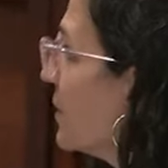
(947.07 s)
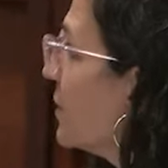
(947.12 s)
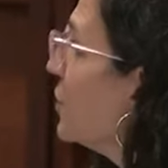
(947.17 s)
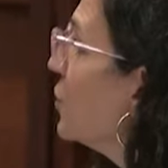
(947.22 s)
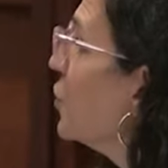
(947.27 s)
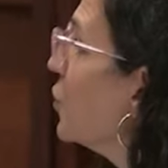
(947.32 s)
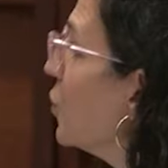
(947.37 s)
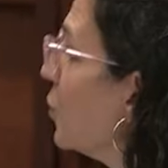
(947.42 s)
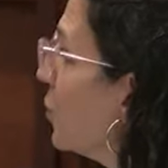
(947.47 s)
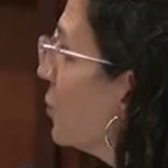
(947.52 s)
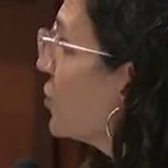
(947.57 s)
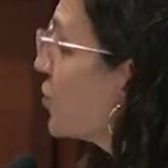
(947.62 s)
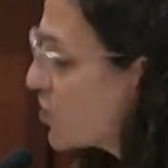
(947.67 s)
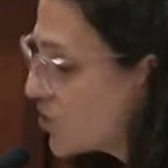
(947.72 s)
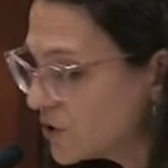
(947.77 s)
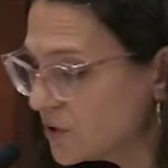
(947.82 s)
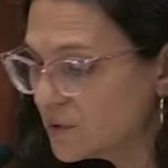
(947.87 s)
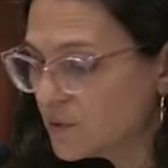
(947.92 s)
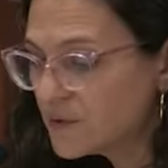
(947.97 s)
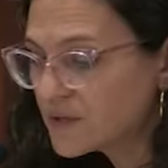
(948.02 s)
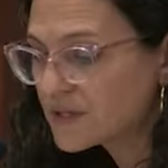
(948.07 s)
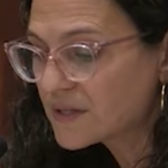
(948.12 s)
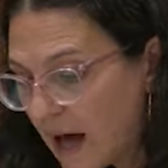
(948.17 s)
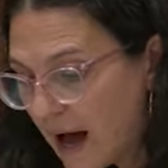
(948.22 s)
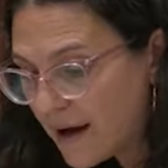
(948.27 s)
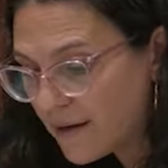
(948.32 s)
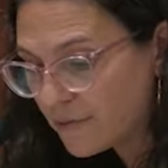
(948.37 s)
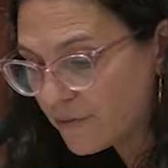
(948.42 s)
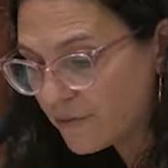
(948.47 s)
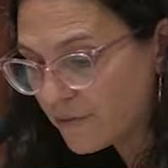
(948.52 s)
you choose
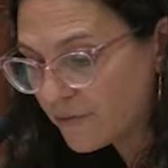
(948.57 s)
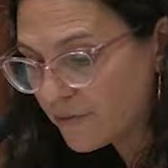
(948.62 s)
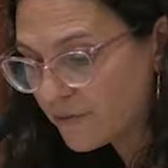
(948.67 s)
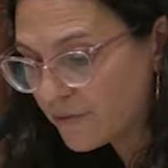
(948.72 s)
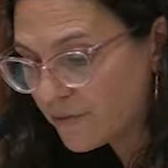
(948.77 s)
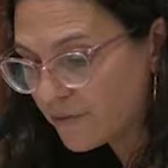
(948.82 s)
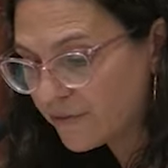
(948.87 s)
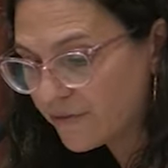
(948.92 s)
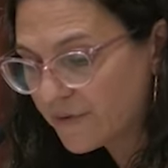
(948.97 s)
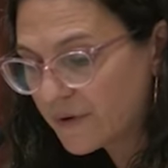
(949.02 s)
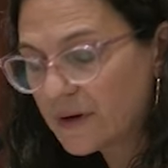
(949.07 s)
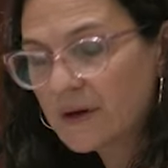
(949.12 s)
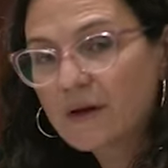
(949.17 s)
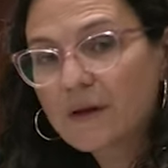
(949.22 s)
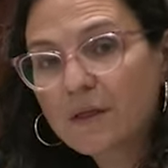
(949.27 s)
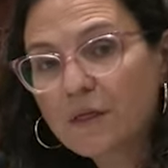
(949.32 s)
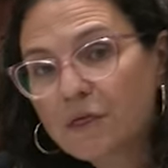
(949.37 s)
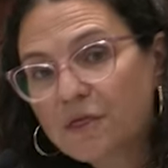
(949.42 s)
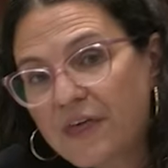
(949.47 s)
love